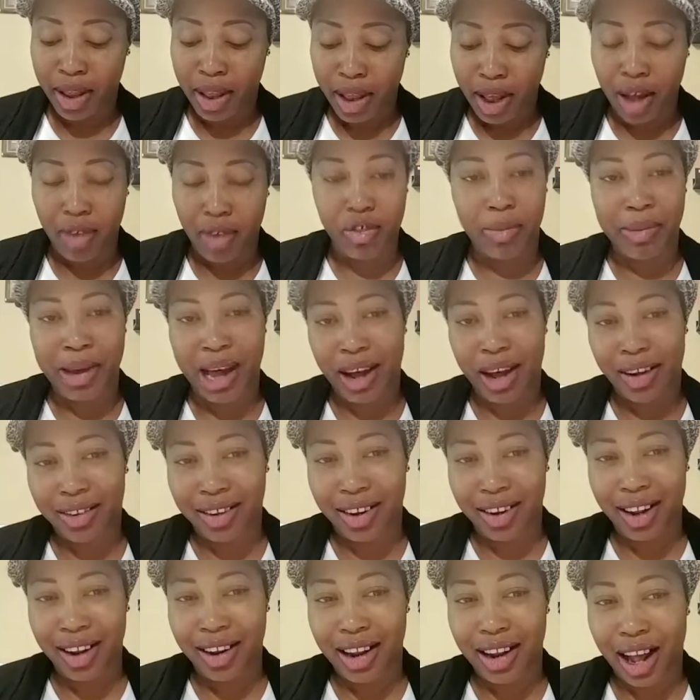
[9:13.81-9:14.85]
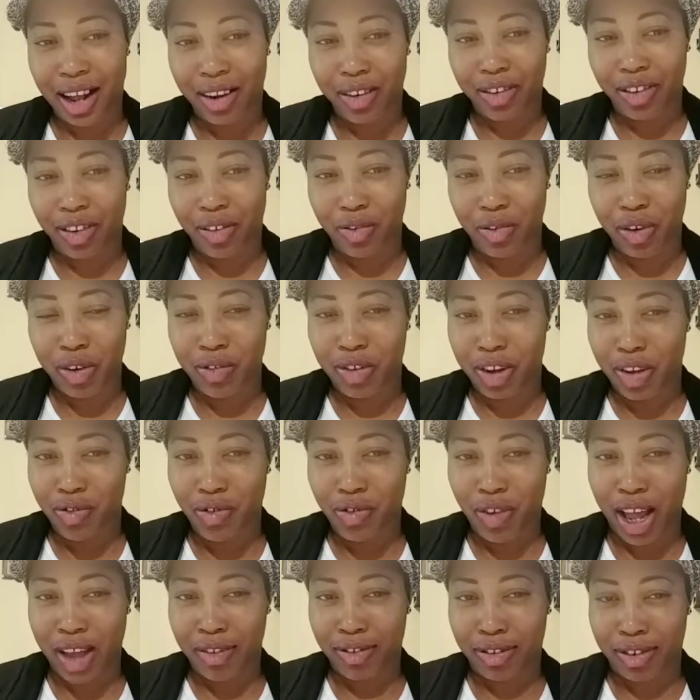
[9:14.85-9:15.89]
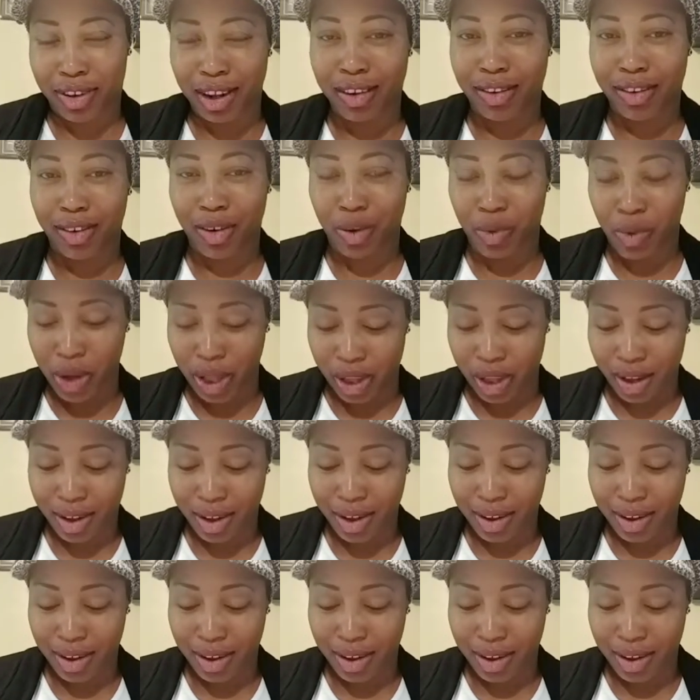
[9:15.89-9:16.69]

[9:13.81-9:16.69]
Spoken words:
of about $10.55 a week.